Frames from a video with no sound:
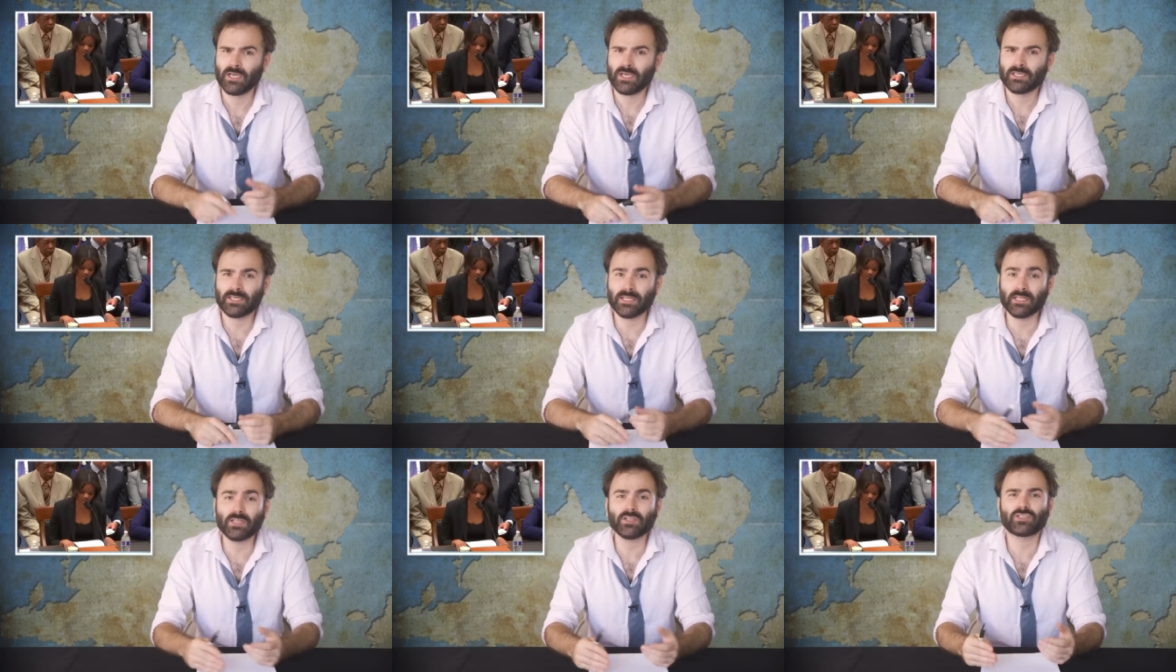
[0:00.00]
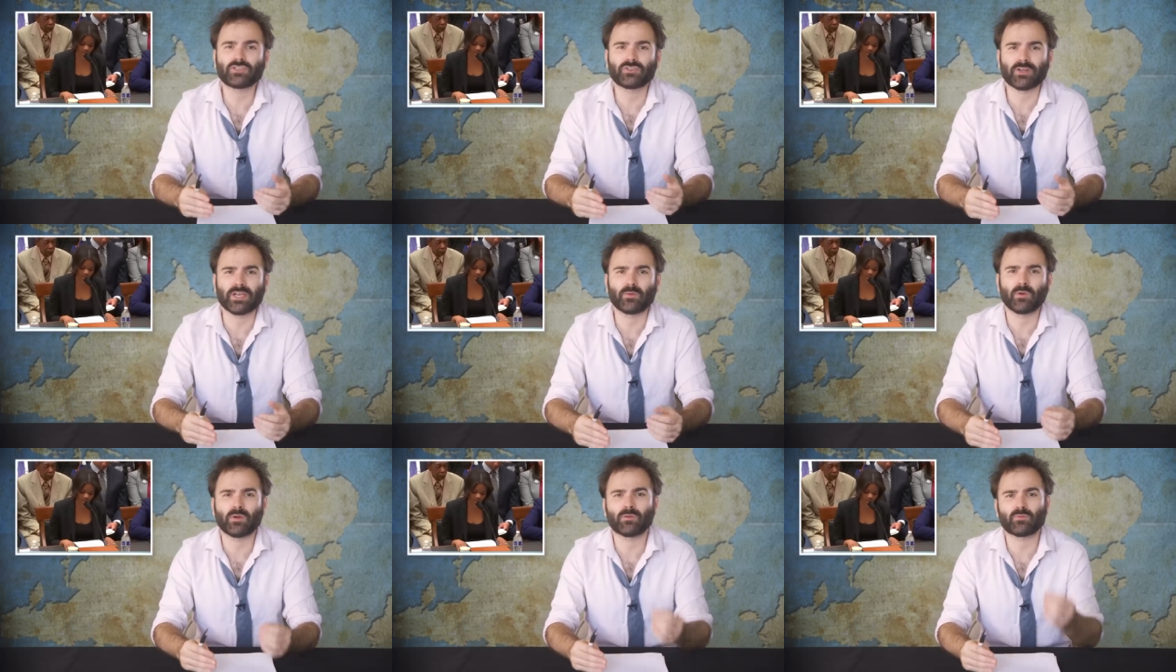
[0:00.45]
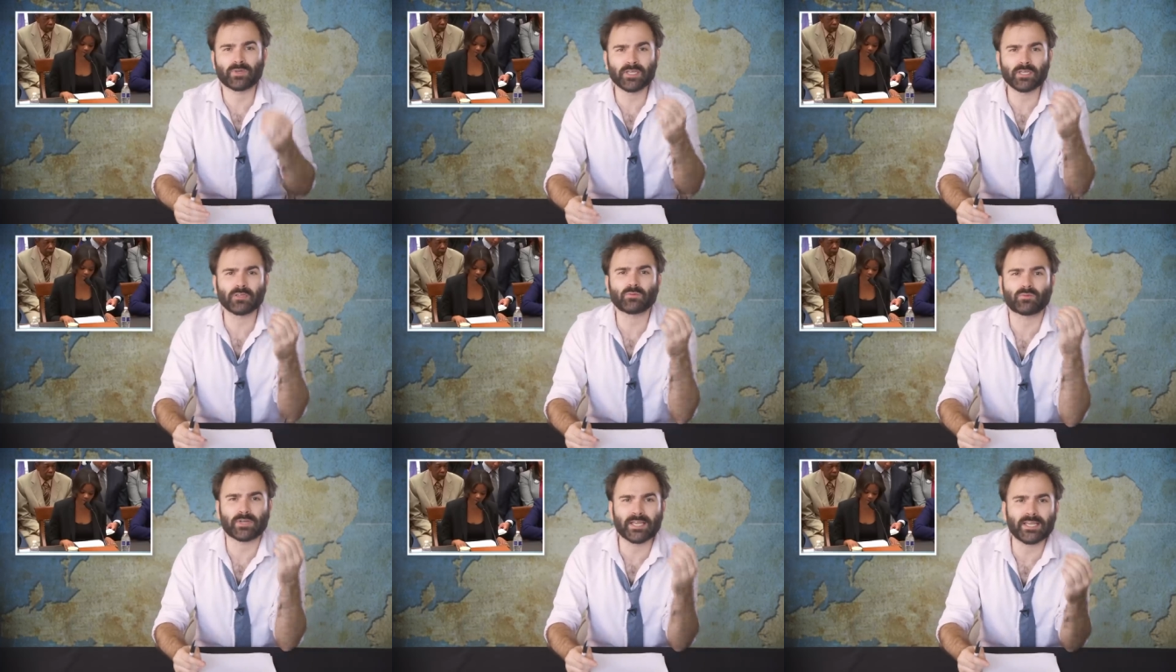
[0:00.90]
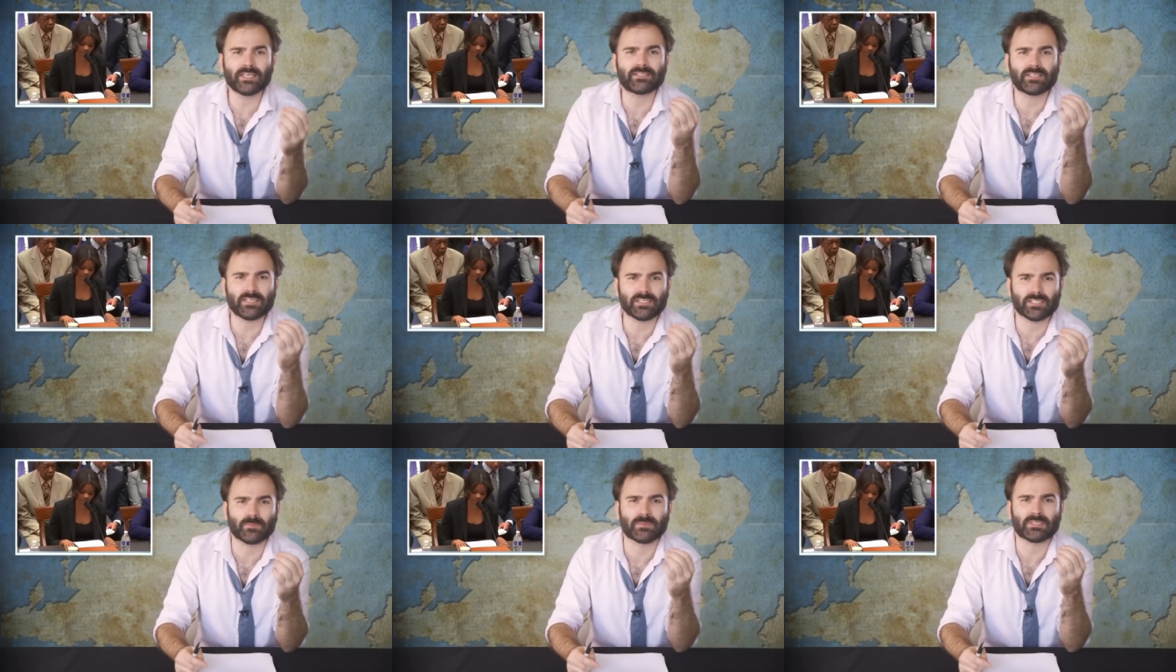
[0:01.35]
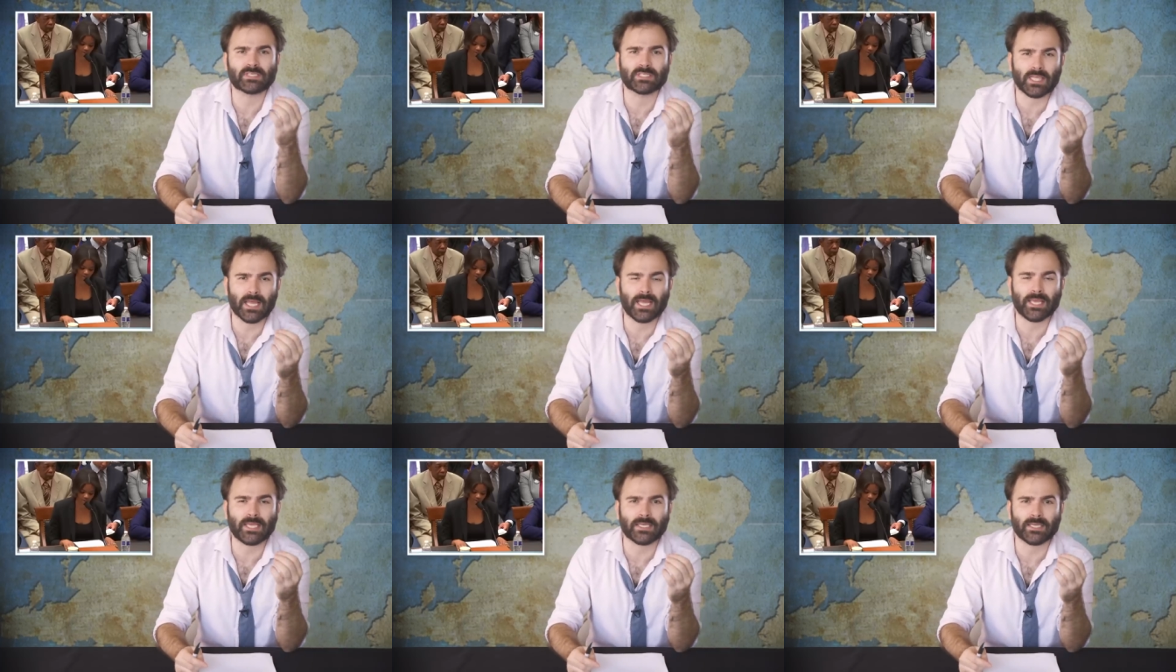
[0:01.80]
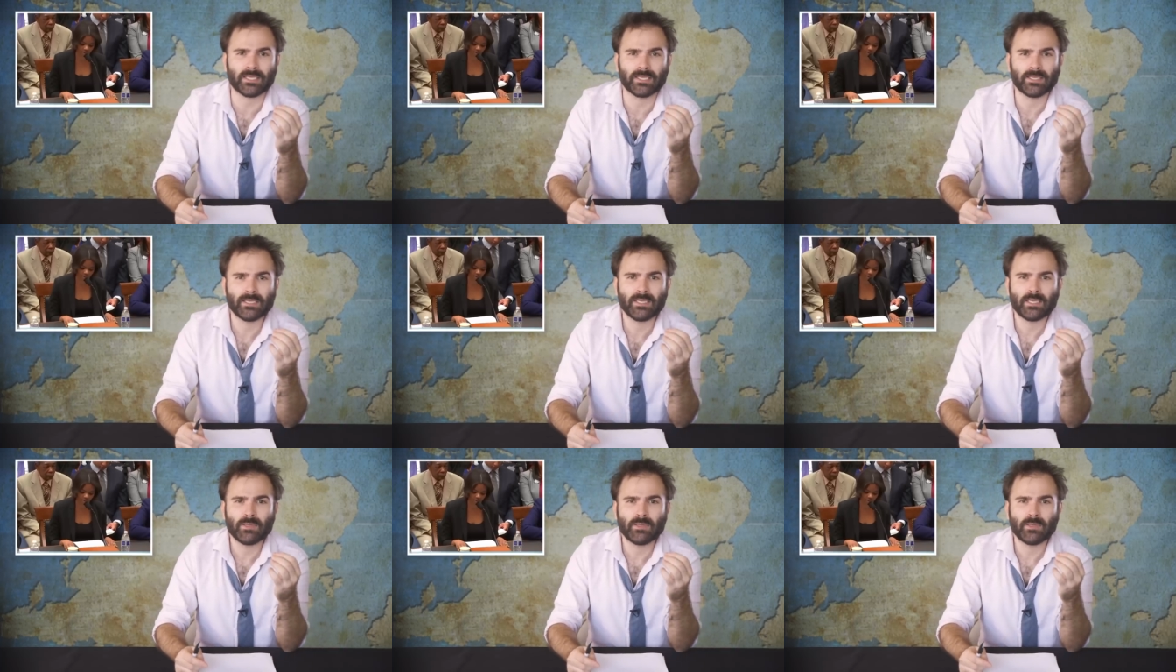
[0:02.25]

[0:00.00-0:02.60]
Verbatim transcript: to illustrate what real racism is like.